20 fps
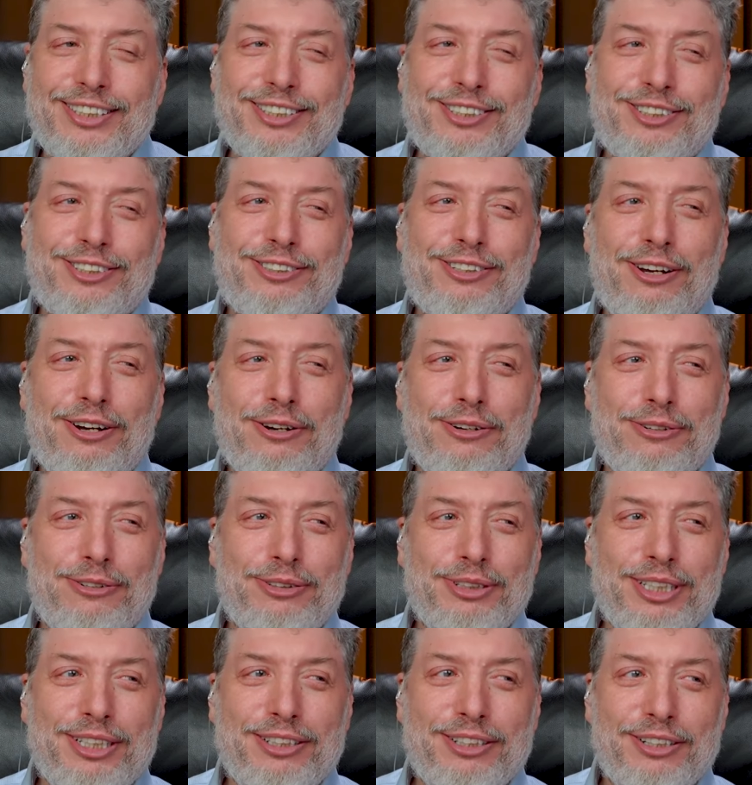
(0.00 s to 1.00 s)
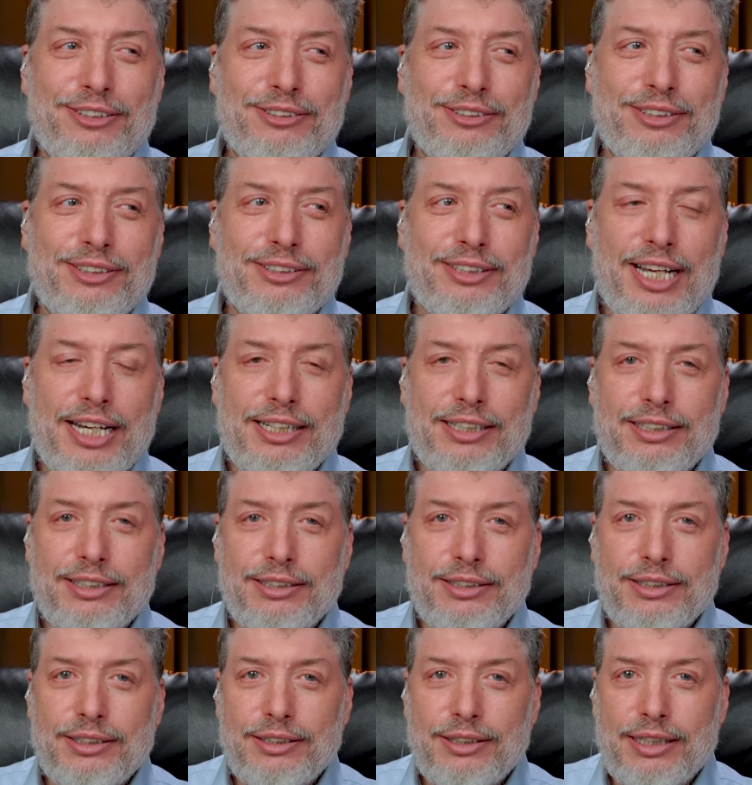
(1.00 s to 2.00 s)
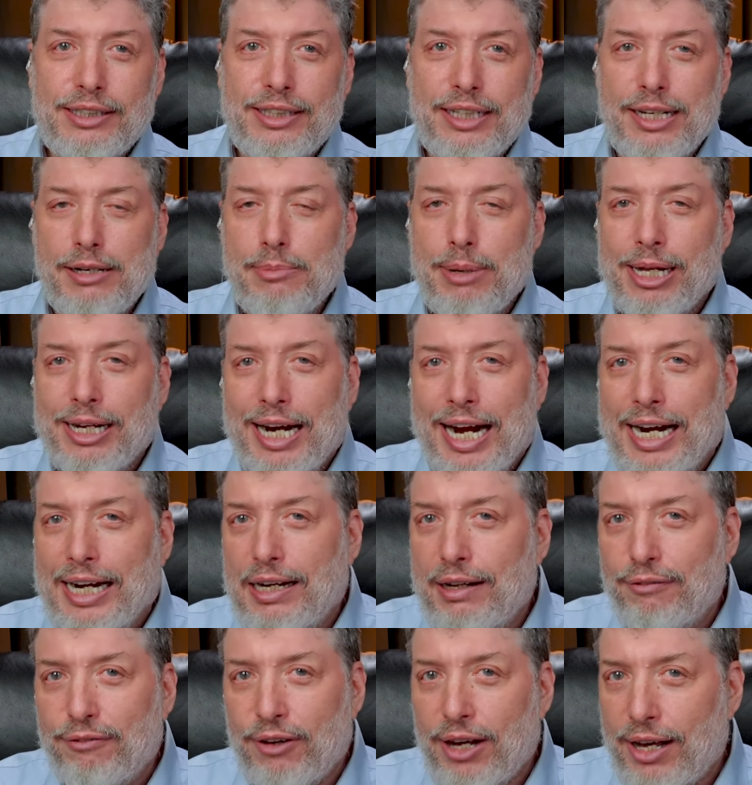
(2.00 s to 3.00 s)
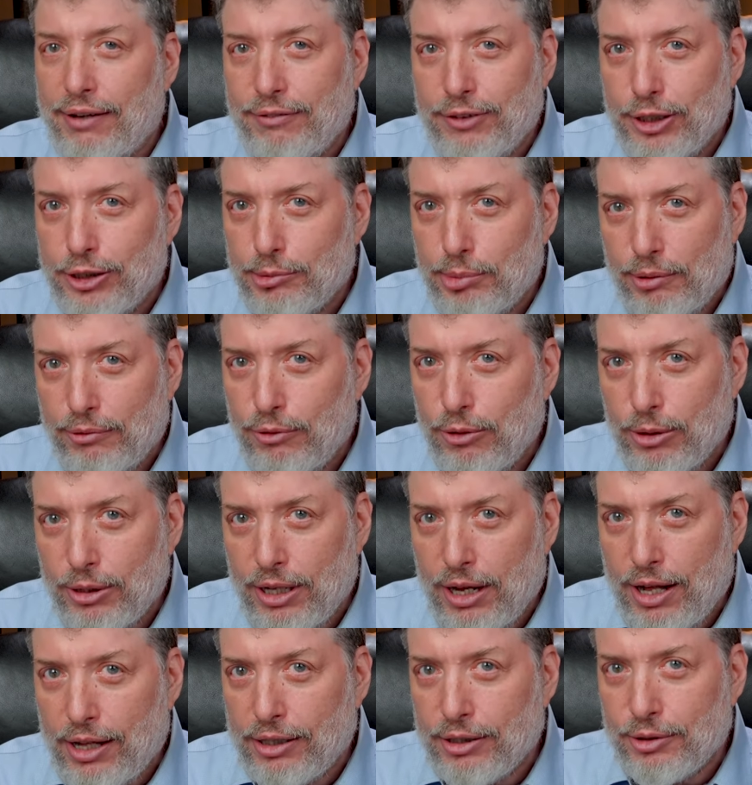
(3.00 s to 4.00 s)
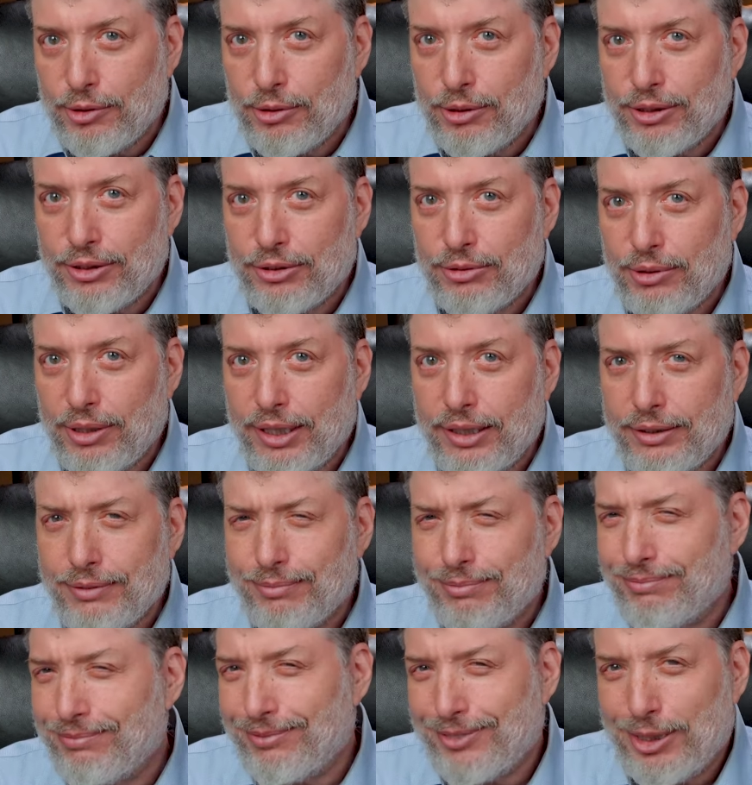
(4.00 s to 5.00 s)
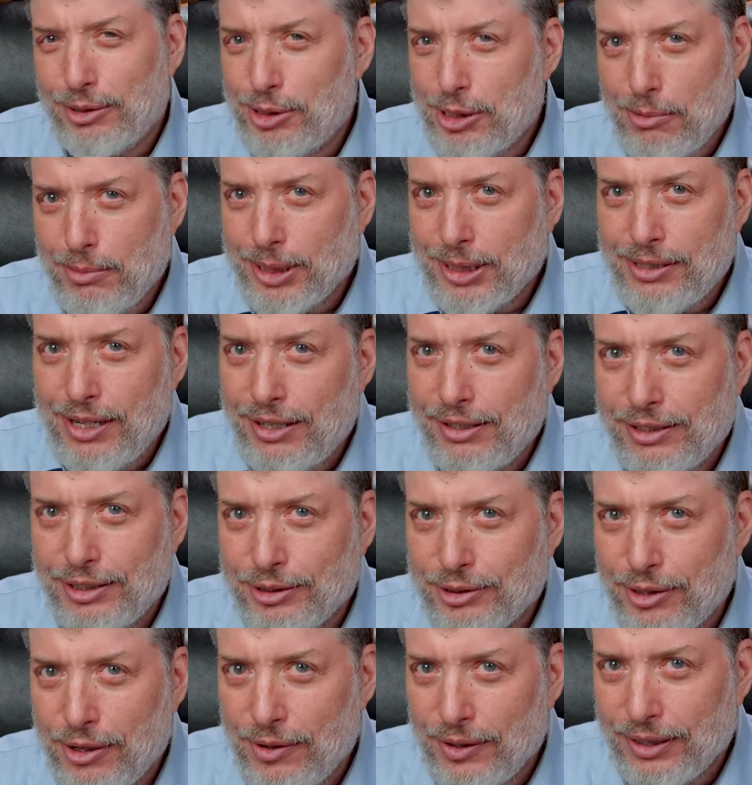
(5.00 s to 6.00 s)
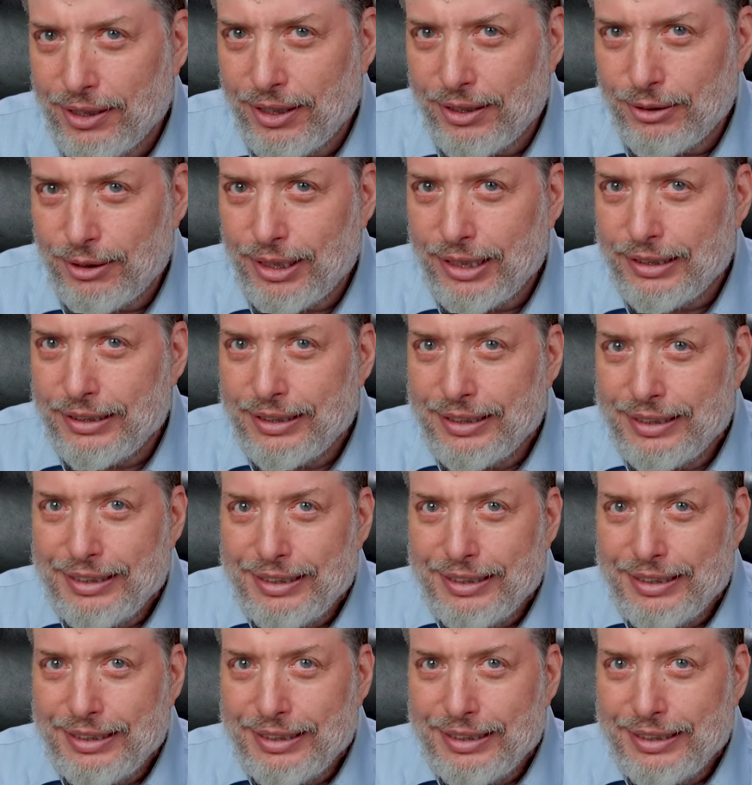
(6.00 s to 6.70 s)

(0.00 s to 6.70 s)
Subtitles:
So, like think about 85 years before the Holocaust, right? There was almost none of this going on, right?